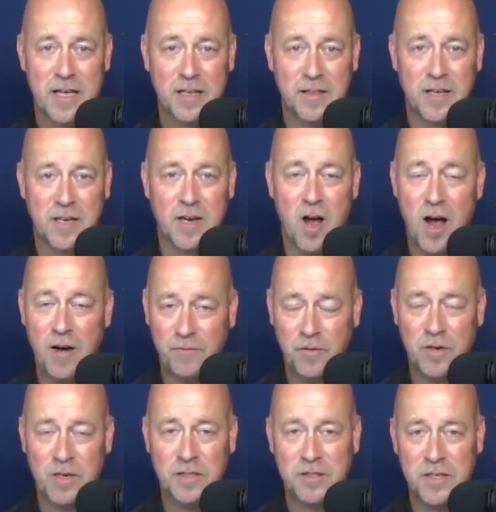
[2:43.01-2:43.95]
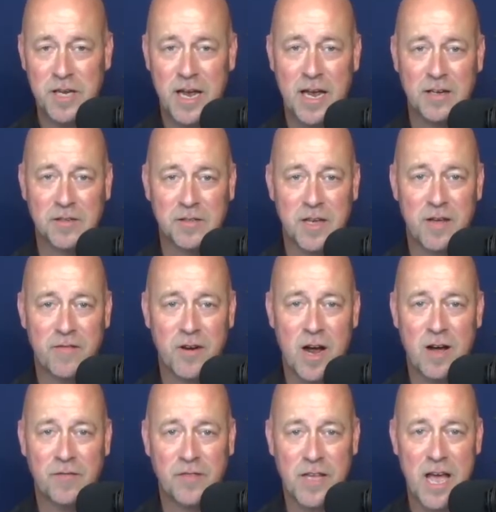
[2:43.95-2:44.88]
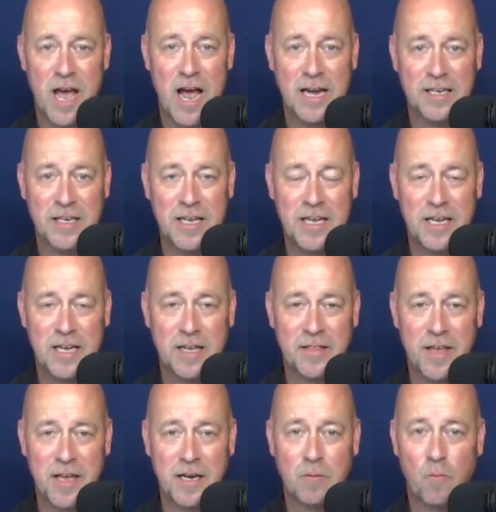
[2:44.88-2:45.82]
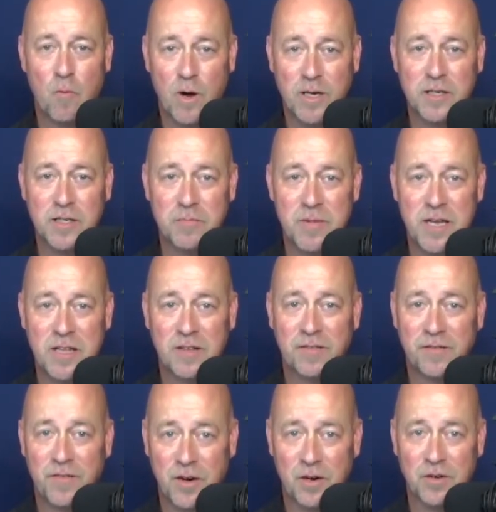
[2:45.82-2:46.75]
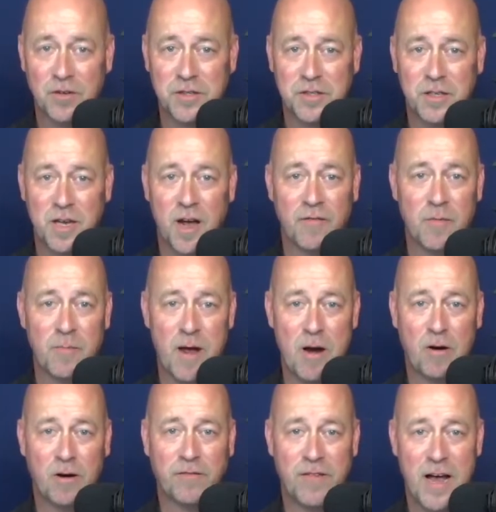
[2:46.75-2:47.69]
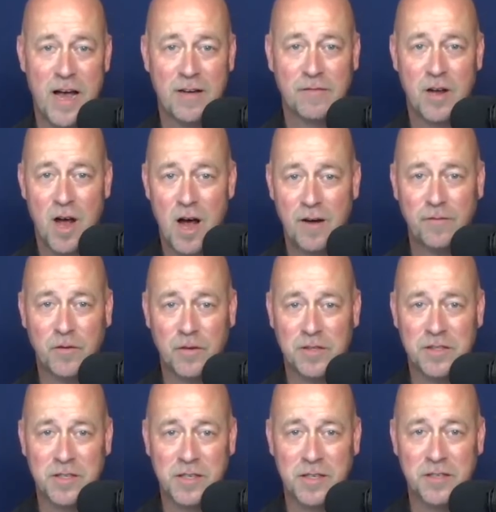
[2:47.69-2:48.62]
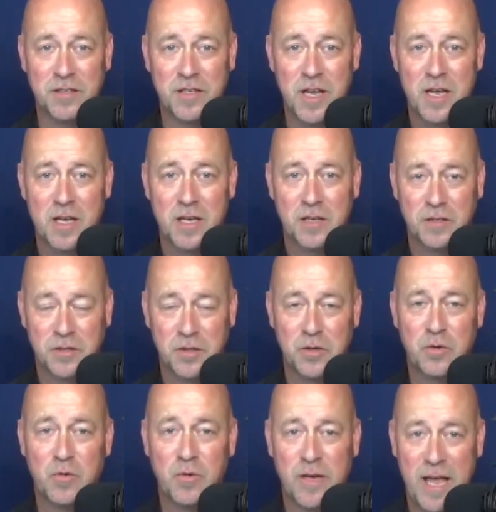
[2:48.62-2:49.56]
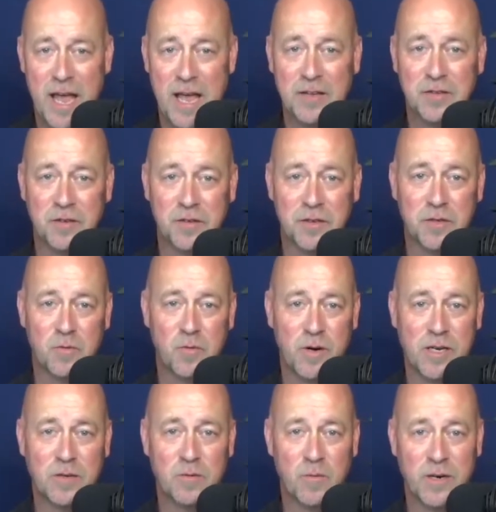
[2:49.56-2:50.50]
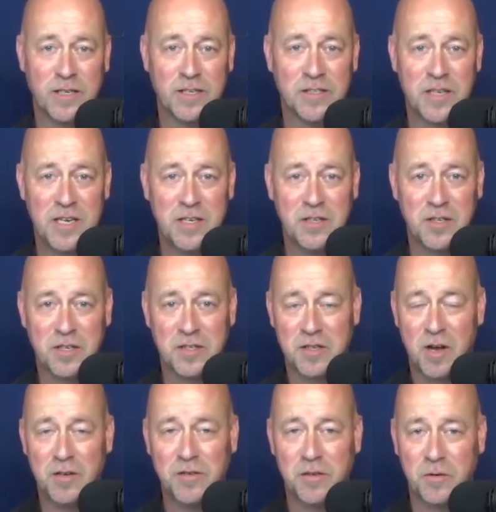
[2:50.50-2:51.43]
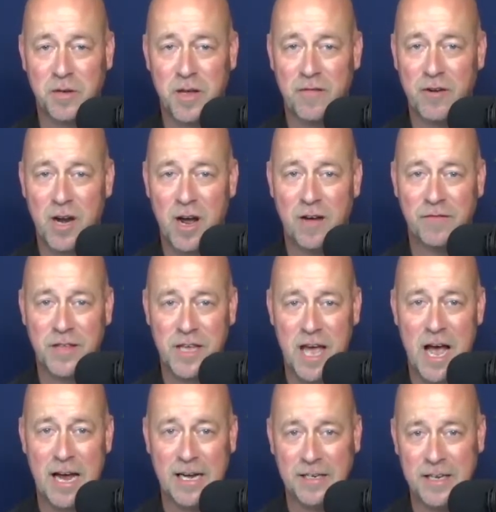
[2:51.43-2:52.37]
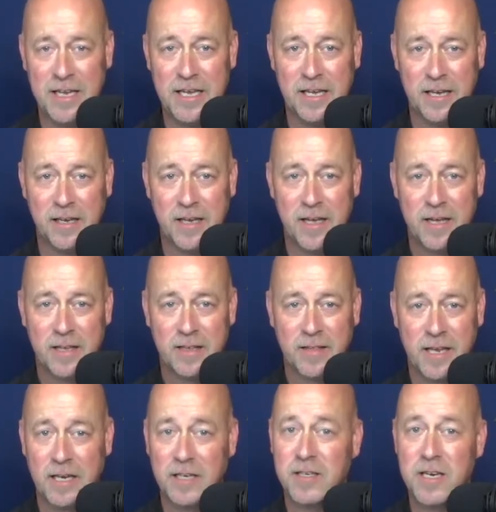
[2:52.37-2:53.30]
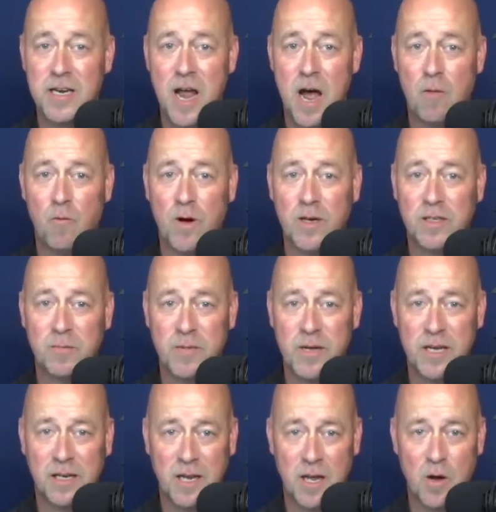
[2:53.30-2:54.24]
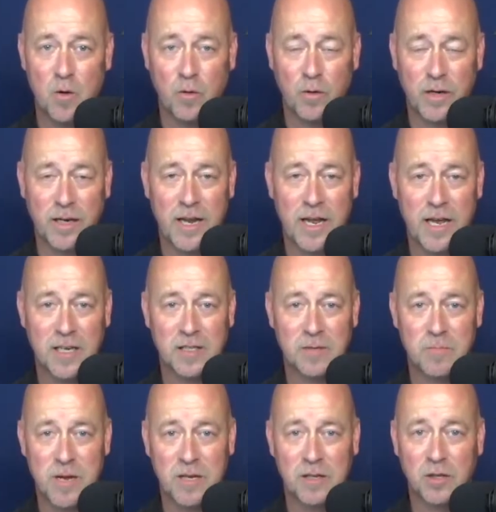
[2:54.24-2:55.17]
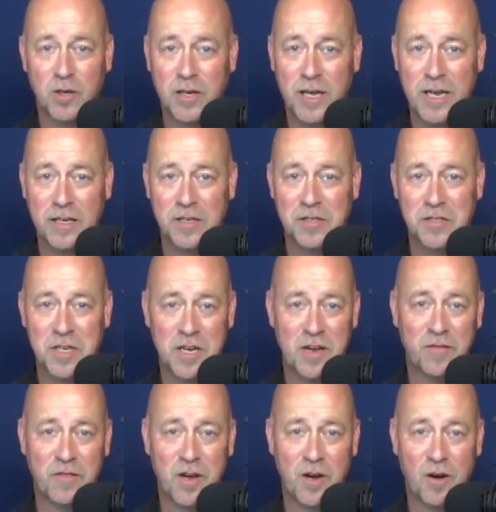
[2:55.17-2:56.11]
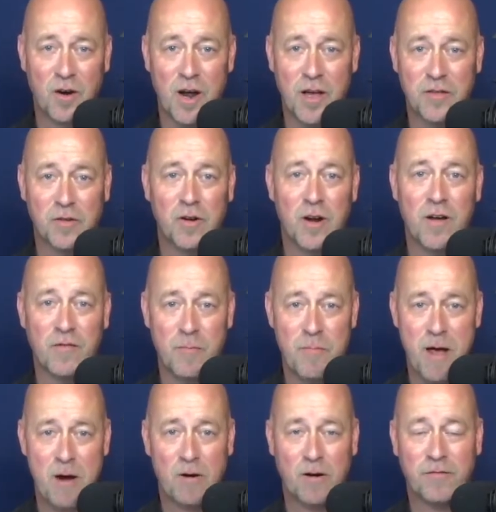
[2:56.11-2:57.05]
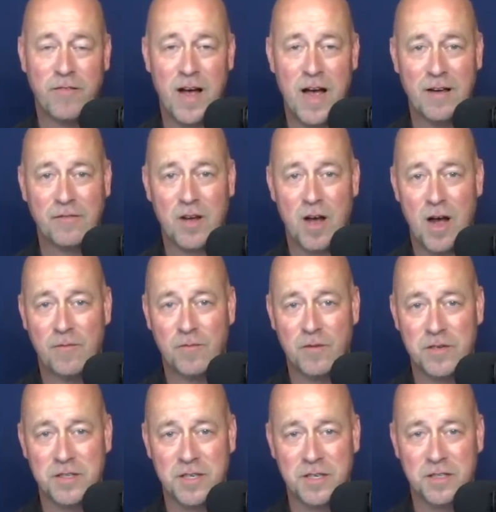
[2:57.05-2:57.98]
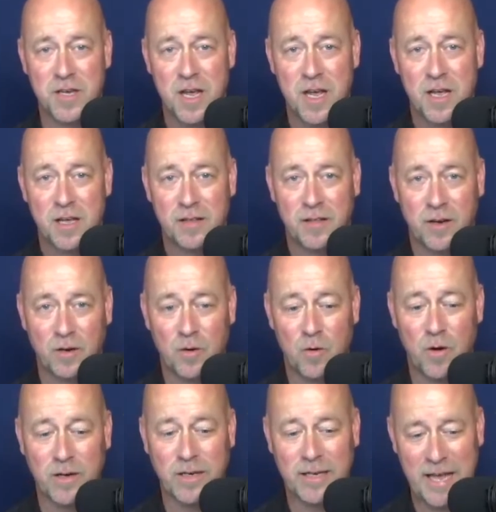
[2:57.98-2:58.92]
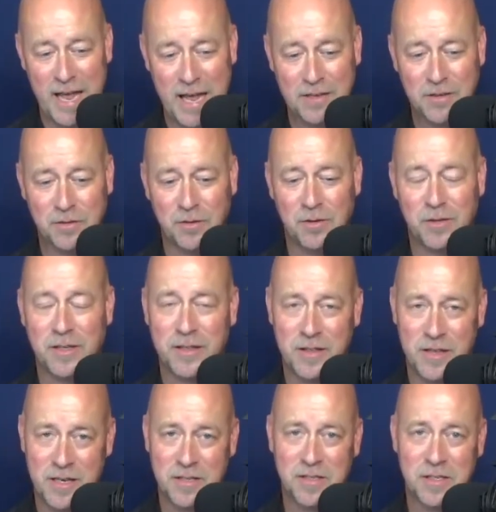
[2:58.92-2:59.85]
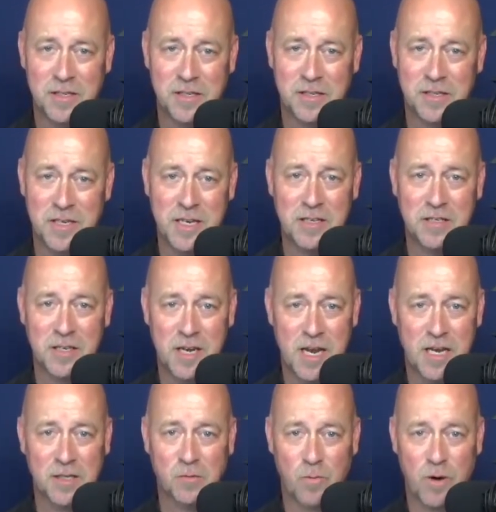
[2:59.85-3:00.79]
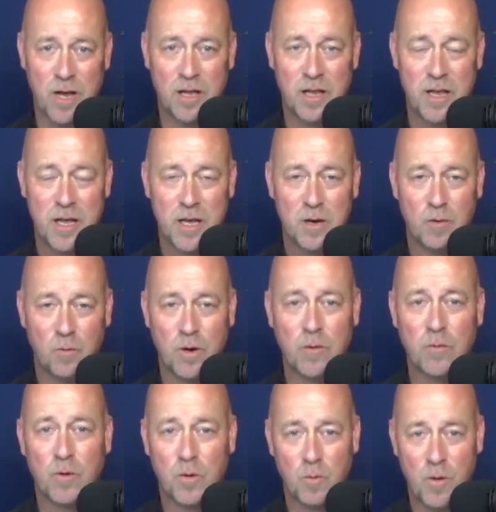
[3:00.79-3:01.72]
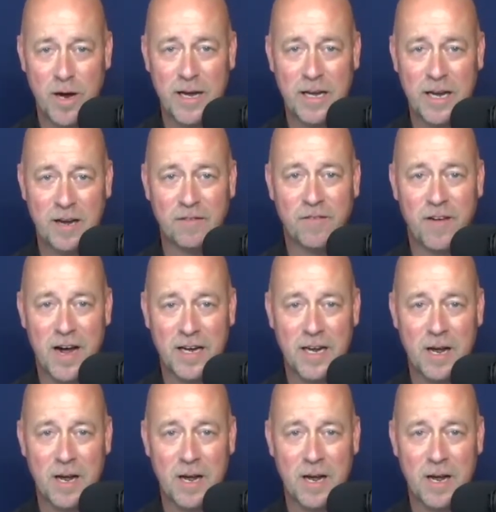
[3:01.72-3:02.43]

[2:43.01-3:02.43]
The conference has given off the idea that it wanted to be the first of the Power Five conferences to cancel the twenty twenty season. It's also given off the idea that it did not want to be alone and has been looking to see if there are other of the Power Five conferences that are going to cancel this season as well. We will wait and find out